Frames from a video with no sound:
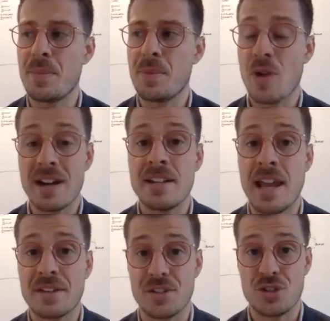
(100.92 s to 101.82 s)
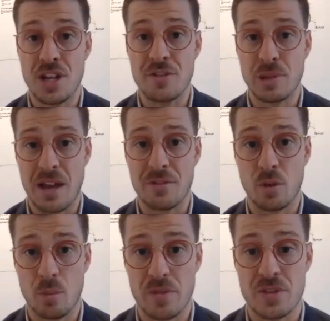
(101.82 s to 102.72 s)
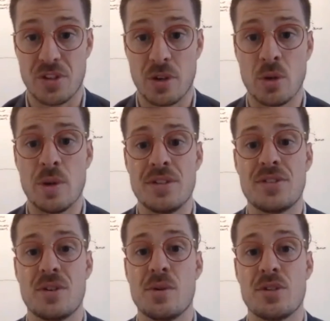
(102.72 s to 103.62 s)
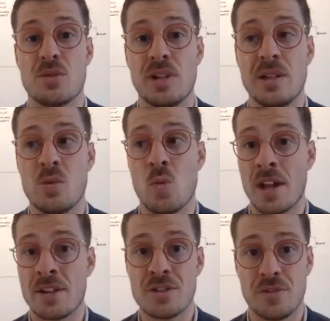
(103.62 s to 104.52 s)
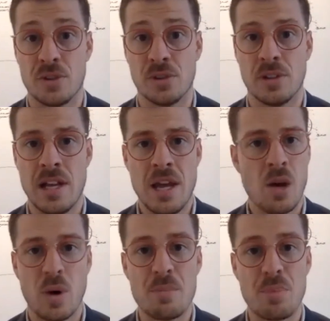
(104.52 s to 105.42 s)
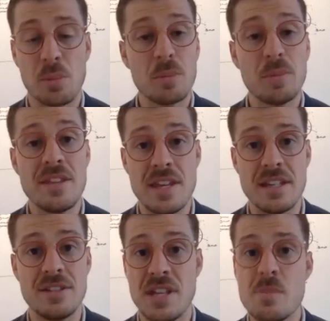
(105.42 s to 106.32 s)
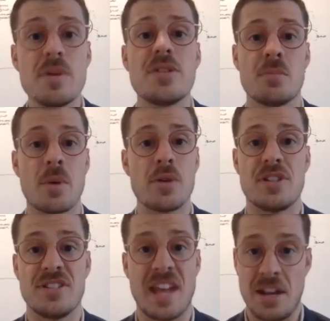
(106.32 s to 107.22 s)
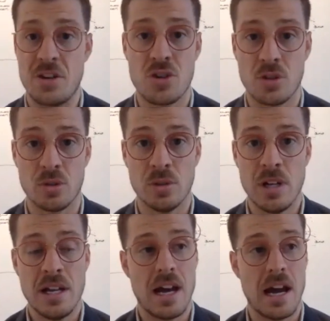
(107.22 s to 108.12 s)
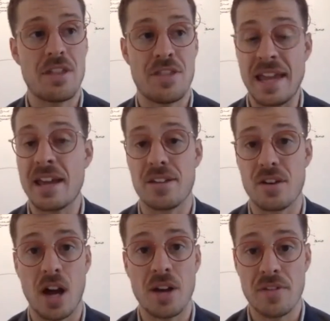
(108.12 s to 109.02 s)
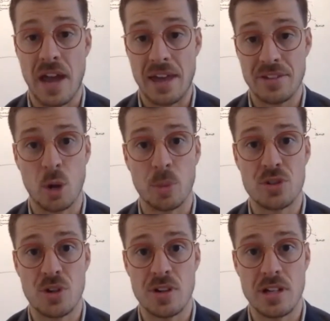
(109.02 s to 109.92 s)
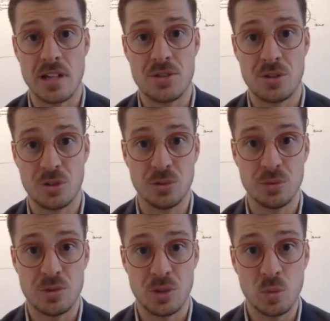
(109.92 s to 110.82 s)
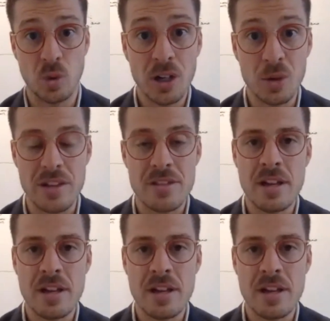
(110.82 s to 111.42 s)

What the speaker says: Greater Than X's Chief Platform Officer, who is a really wonderful, probably the deepest and most intentional thinker that I've ever had the opportunity to work with.